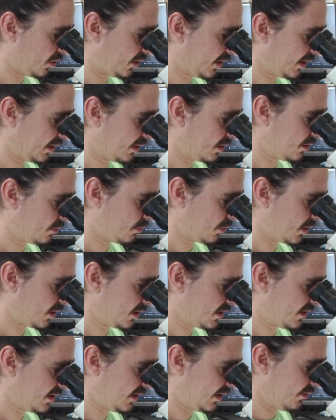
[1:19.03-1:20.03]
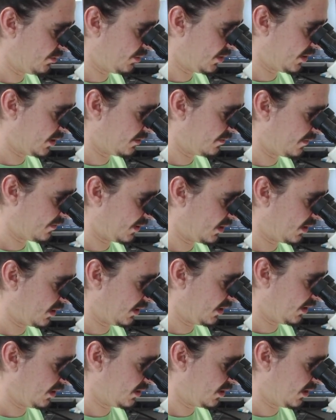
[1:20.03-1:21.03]
and we're going to see if we can
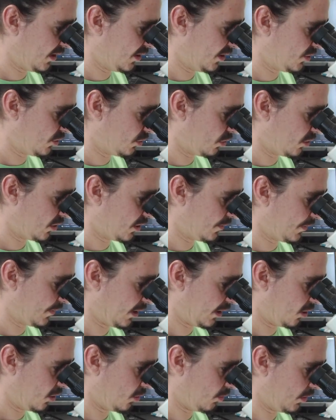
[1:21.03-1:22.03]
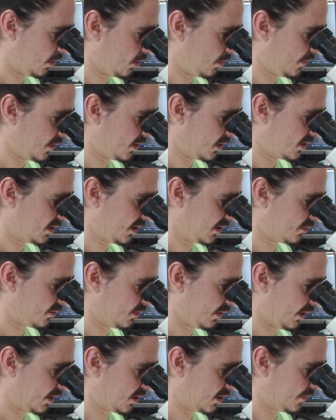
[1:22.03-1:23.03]
find a shorted power rail because that's
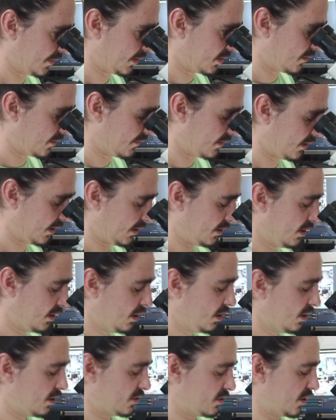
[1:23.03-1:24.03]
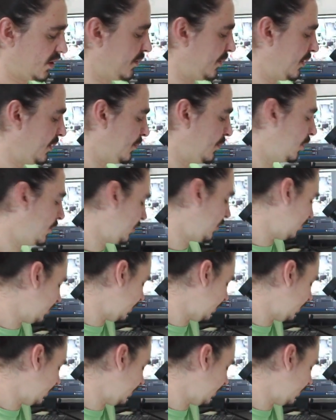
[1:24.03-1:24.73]
what I expect to find. So give me a moment while I